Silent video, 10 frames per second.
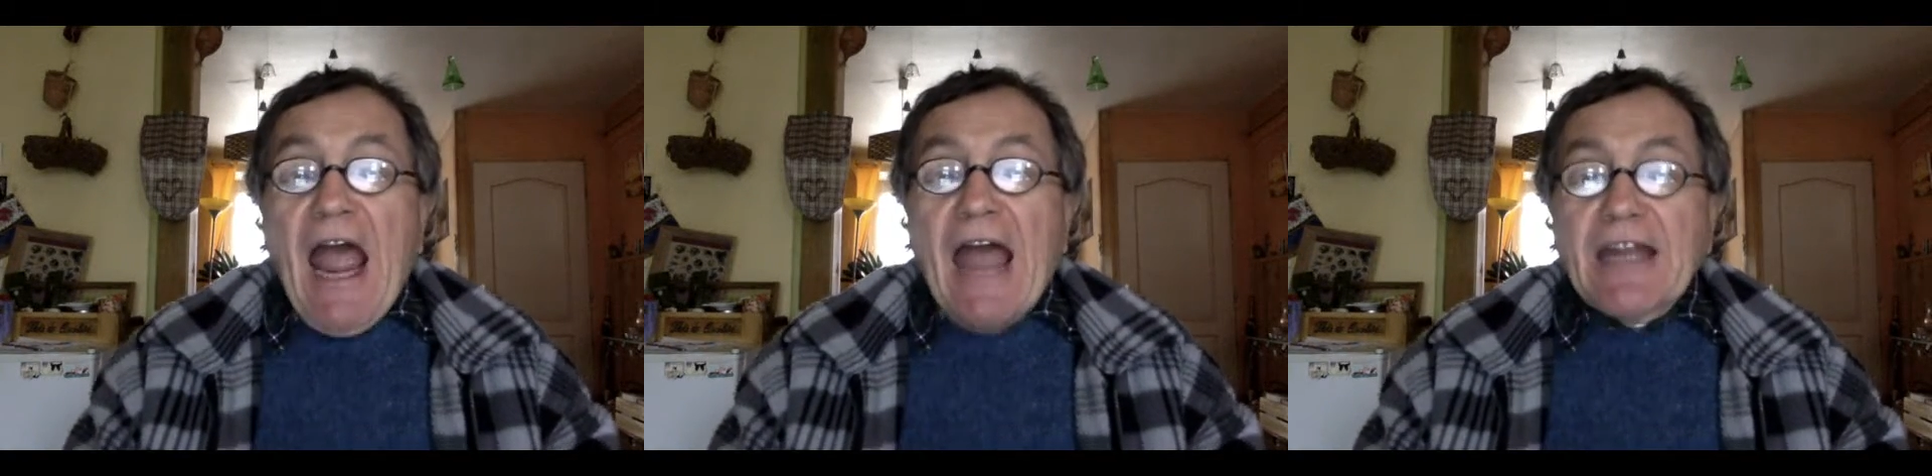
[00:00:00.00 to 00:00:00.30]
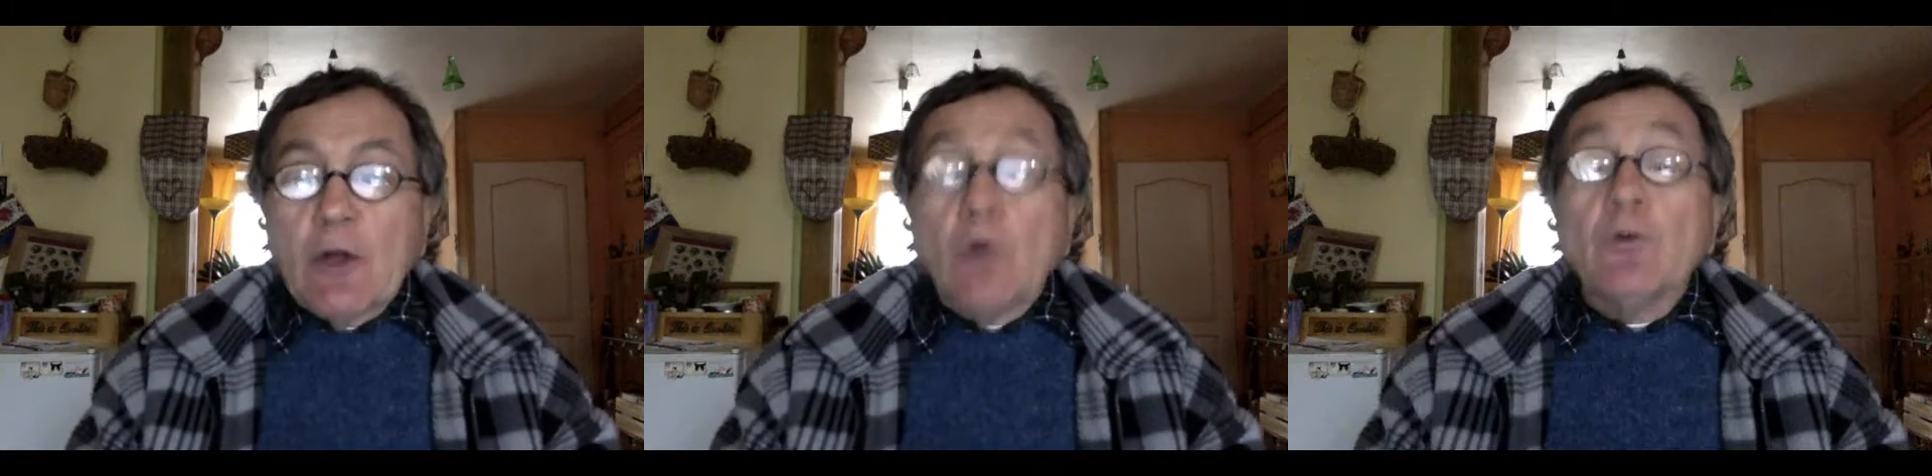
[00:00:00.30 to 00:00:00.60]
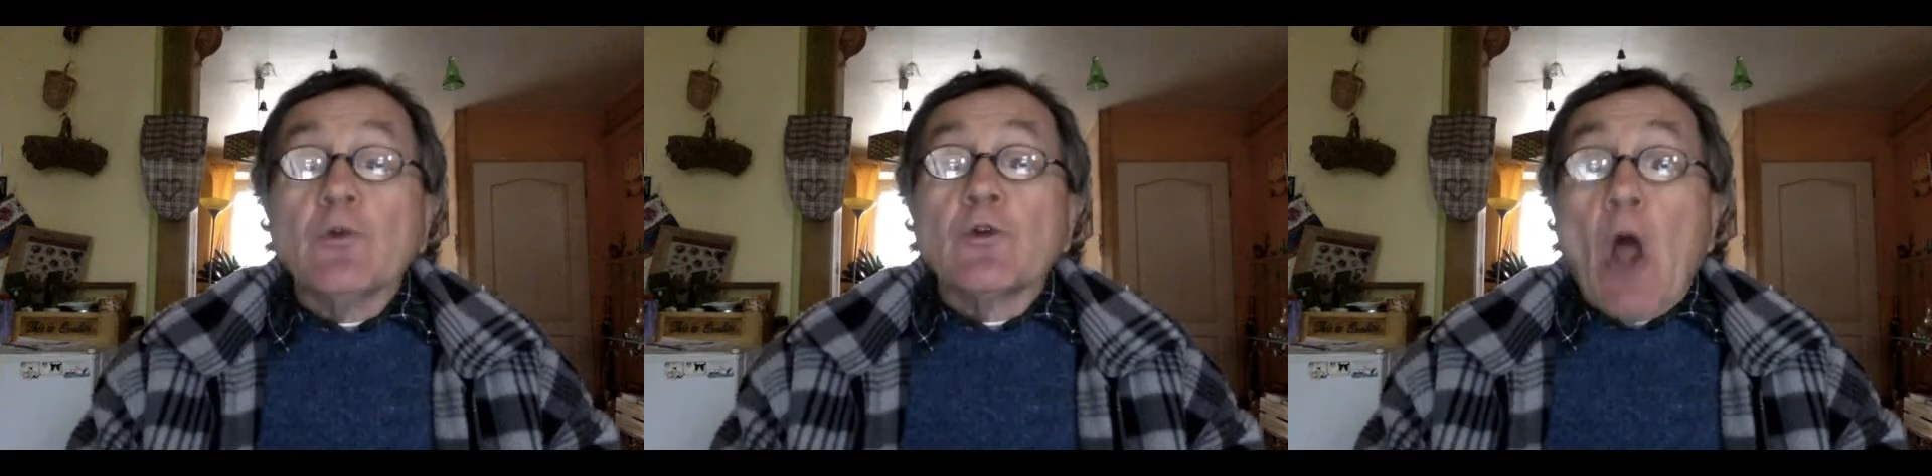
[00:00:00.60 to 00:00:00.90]
I
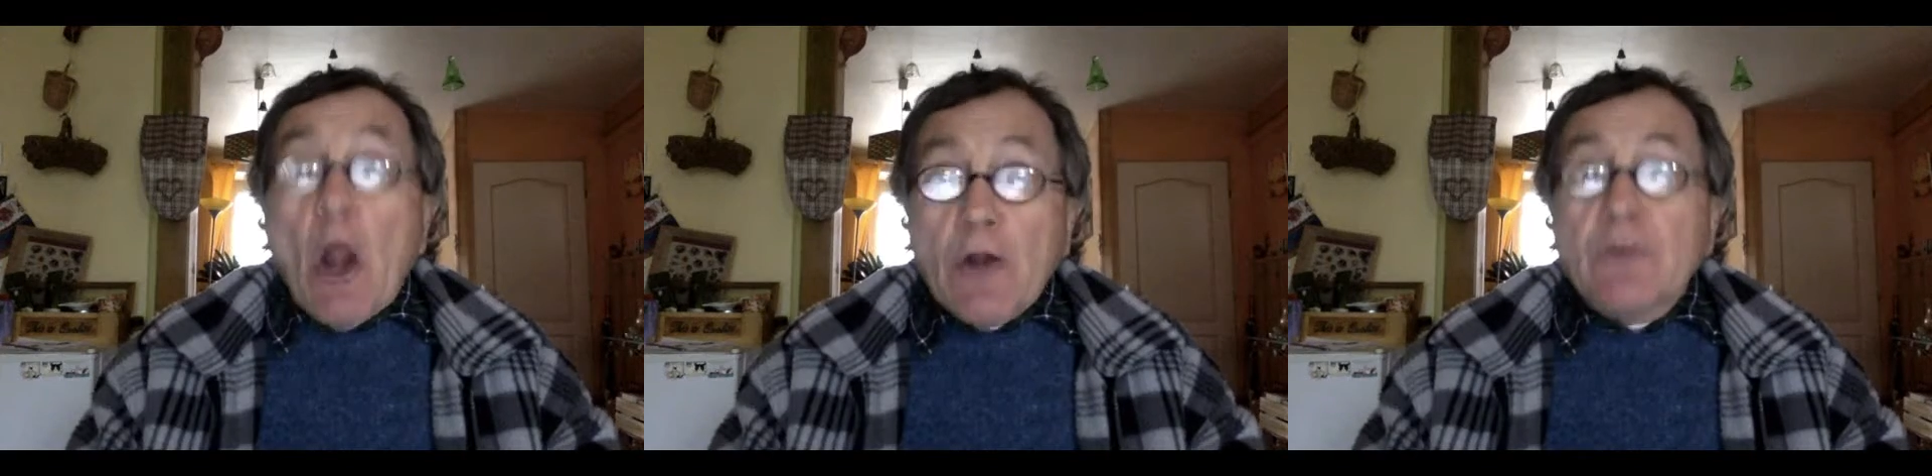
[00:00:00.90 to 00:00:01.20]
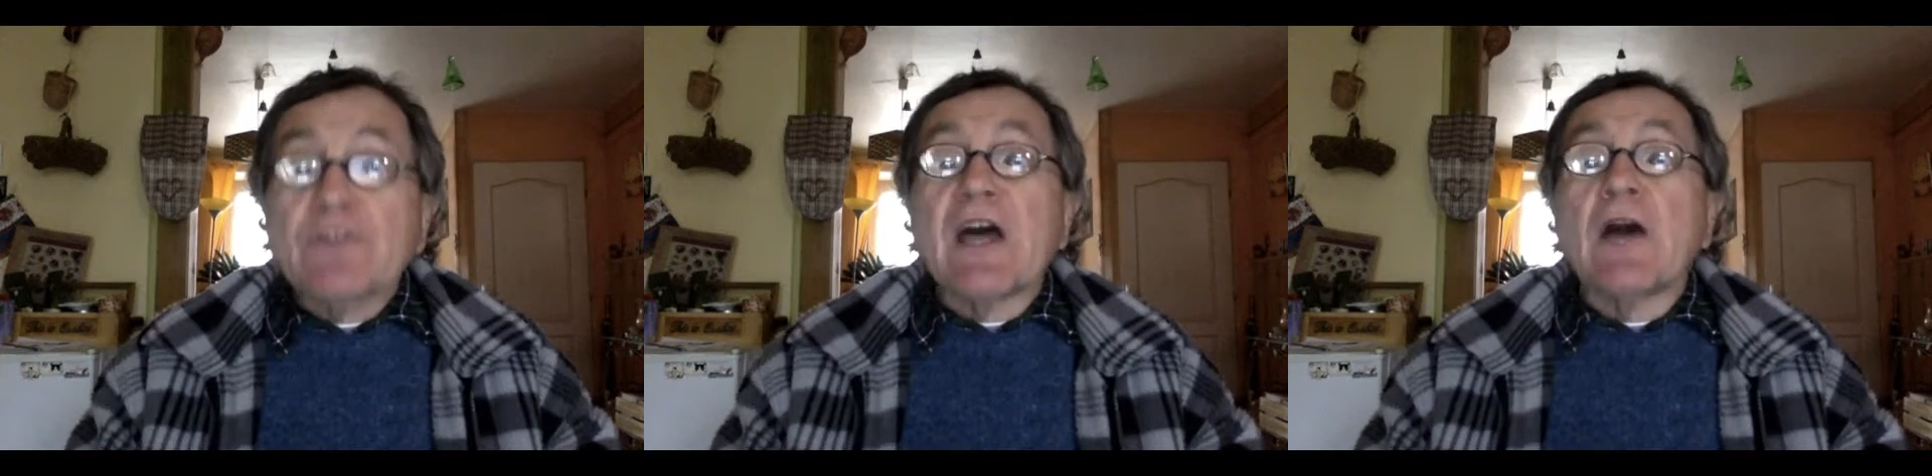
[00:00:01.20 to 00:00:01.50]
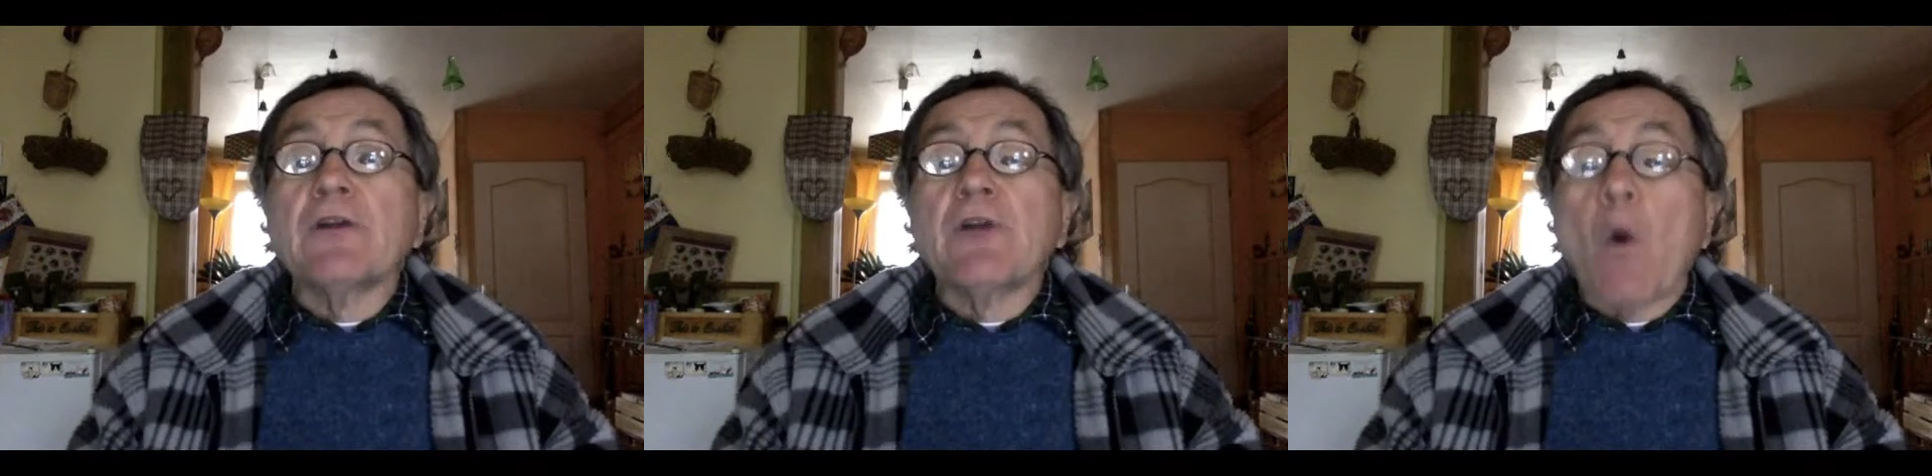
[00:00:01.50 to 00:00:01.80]
don't
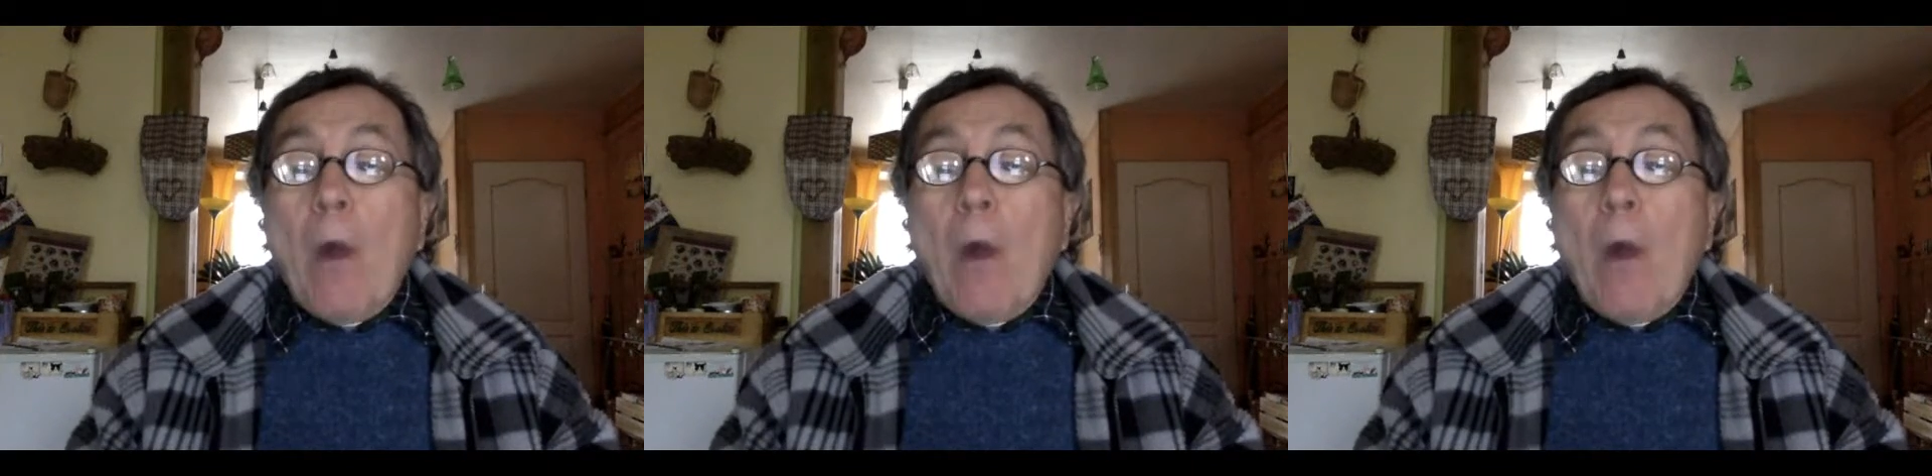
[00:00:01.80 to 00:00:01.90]
understand